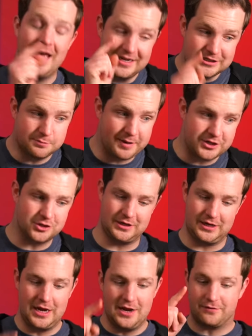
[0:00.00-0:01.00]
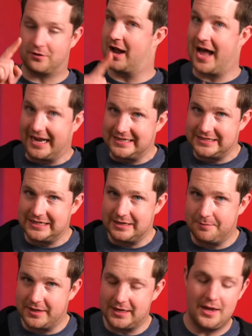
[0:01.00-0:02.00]
especially for high T
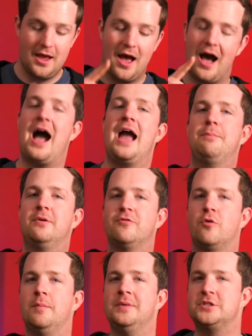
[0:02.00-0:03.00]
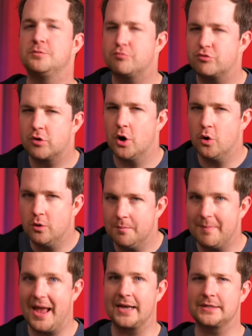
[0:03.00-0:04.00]
D P, high performance Pro
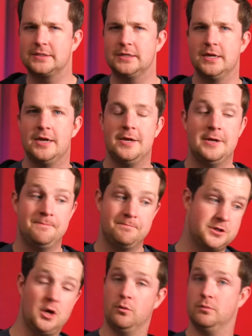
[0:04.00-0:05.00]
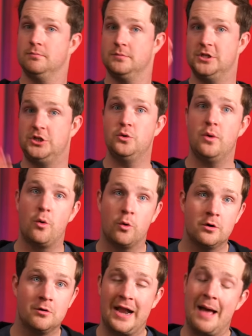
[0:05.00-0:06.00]
Macs. So, did you
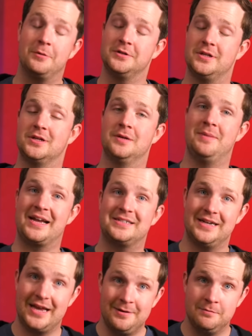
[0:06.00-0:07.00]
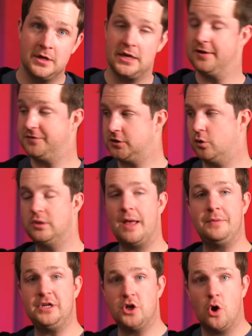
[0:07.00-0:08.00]
order an Apple Silicon Mac today? If so,
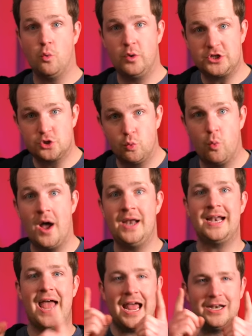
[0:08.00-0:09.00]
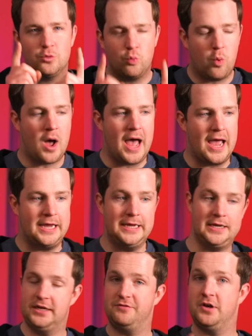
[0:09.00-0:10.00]
let me know which one and why,
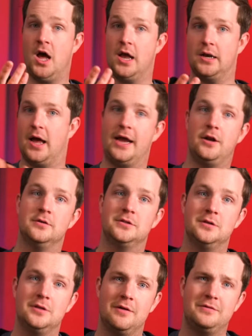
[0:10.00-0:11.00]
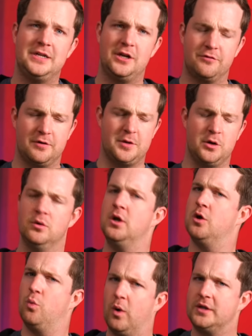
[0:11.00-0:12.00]
and if not, I'd also love to hear from you.
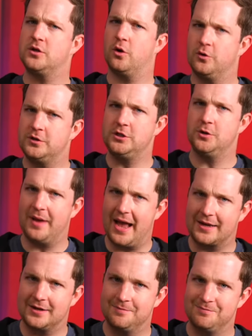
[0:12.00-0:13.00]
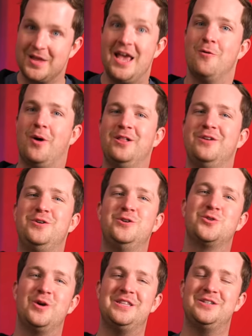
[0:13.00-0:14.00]
What's holding you back? Well, if you
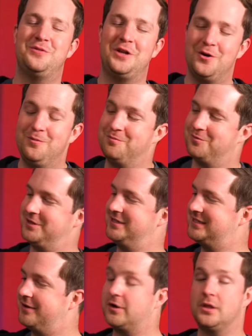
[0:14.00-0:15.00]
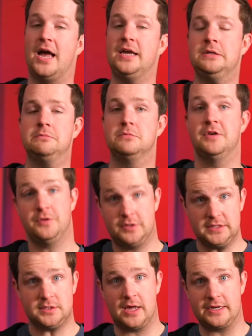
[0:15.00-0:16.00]
enjoyed this video, please give it a like. If you
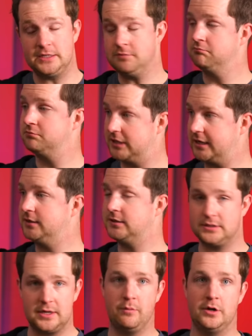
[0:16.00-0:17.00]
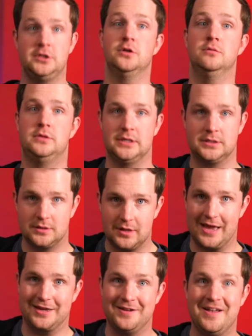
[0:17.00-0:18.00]
disliked it, send it to someone you
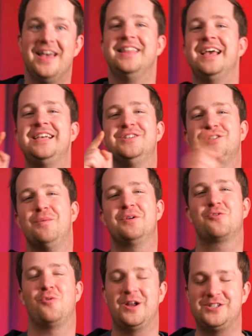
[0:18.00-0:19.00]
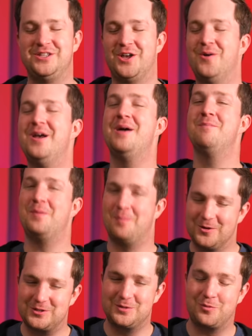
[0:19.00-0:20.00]
dislike. Thank you so much for watching though, but
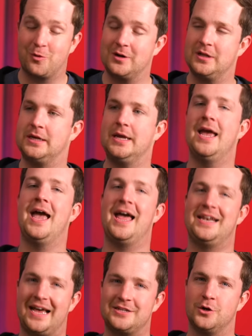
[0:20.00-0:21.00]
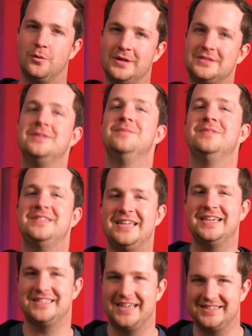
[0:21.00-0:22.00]
most importantly, and as always,
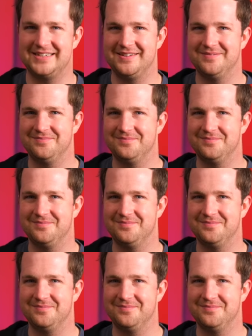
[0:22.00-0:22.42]
stay snazzy.